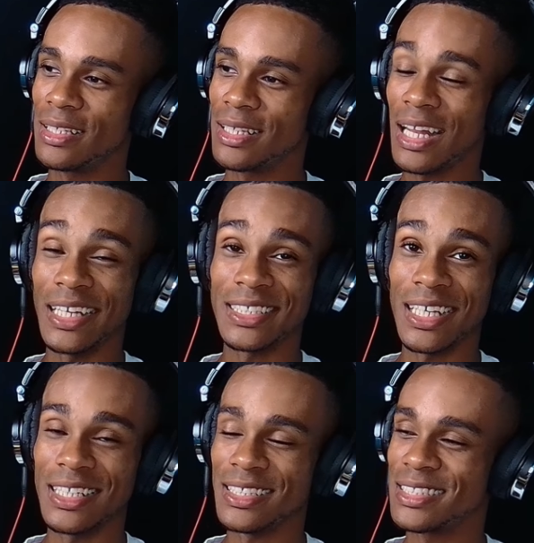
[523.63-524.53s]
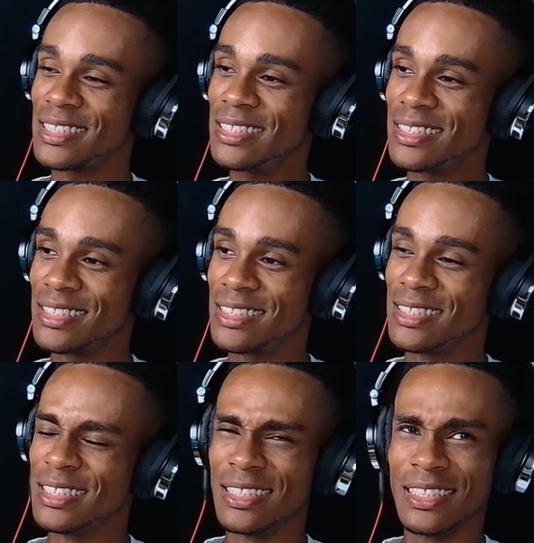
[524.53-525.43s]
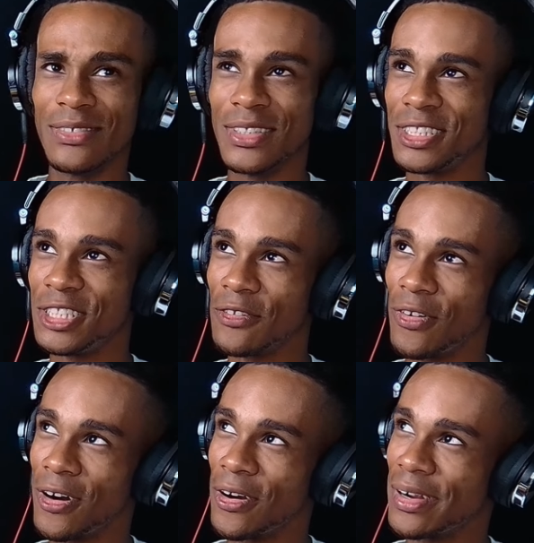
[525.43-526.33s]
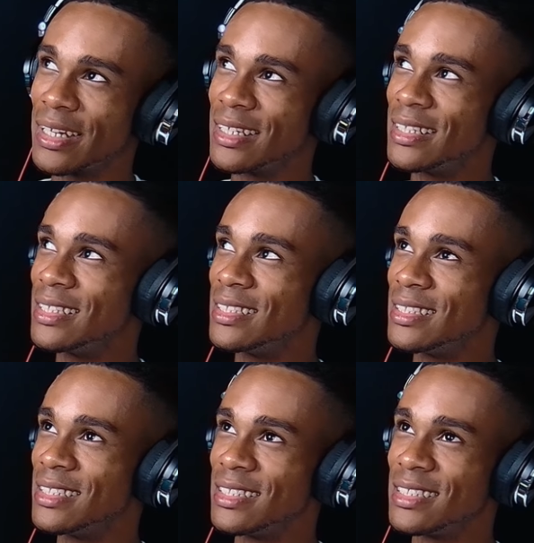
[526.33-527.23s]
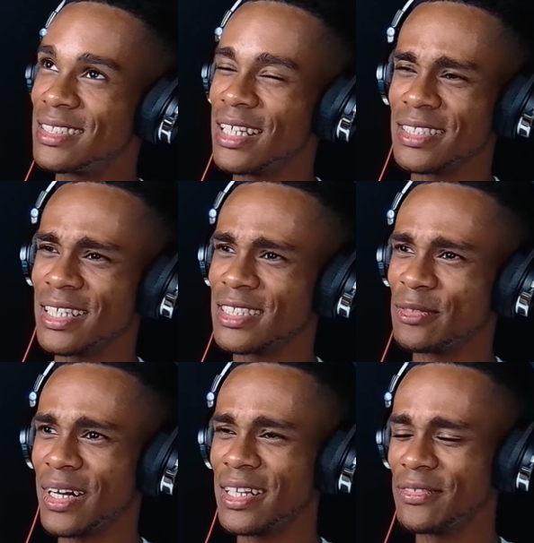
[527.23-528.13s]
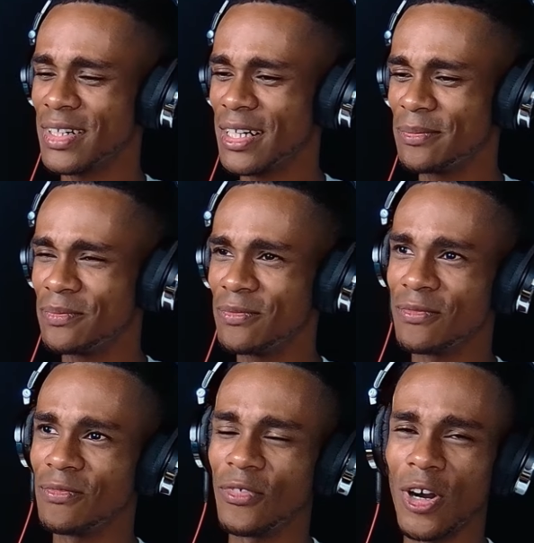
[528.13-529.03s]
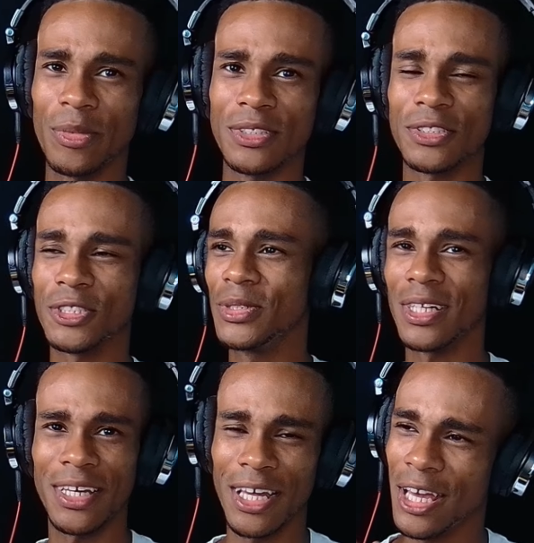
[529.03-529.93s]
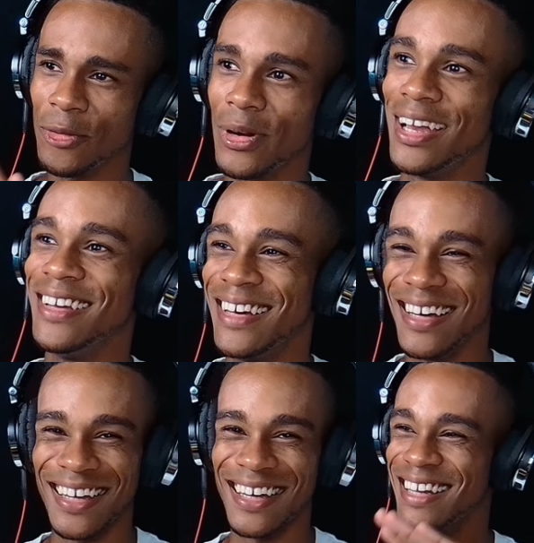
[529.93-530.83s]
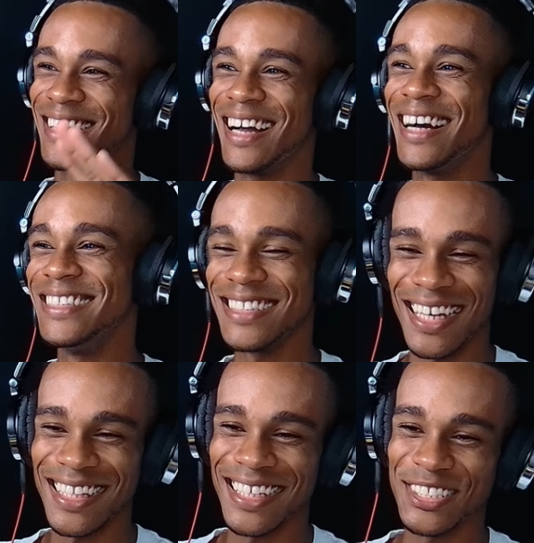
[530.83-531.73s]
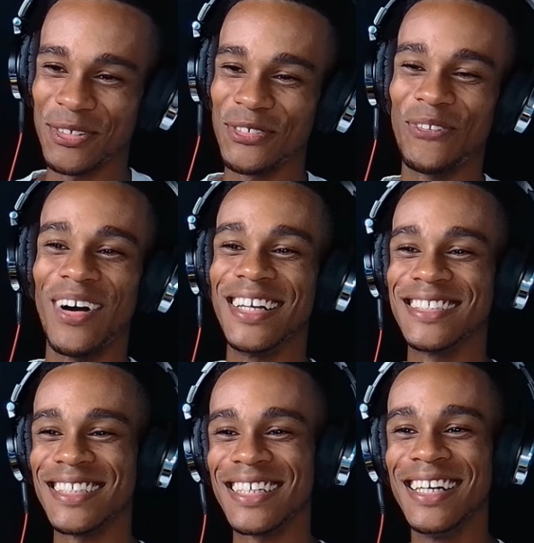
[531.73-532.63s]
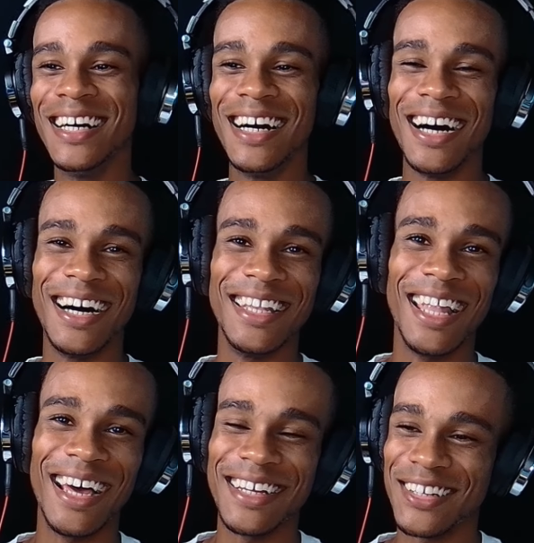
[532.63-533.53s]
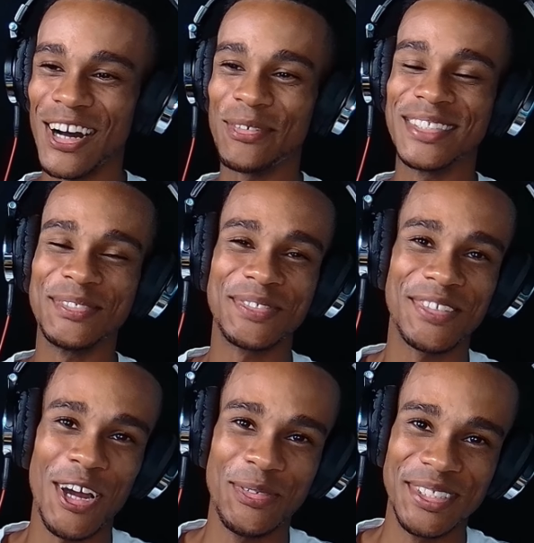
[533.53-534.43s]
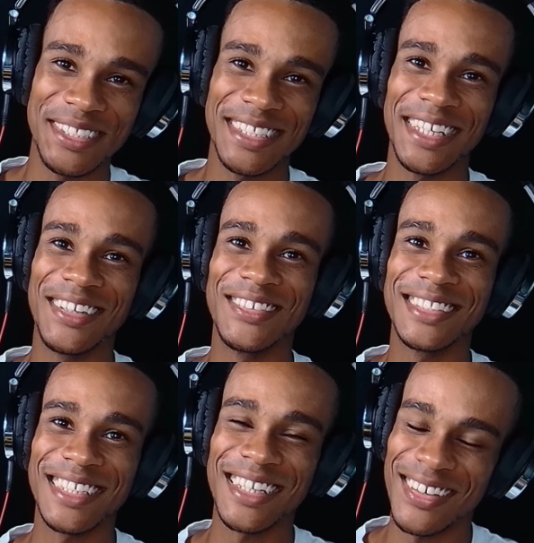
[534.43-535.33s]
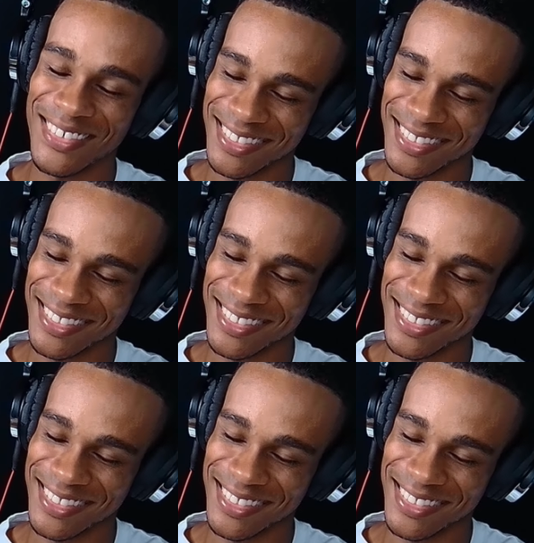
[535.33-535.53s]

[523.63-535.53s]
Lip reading: Can I say this? What's GFR? Sounds like some kind of a pharmaceutical. Anyway, guys, thank you so much for watching. Like, comment, subscribe. We'll see you later. Take care.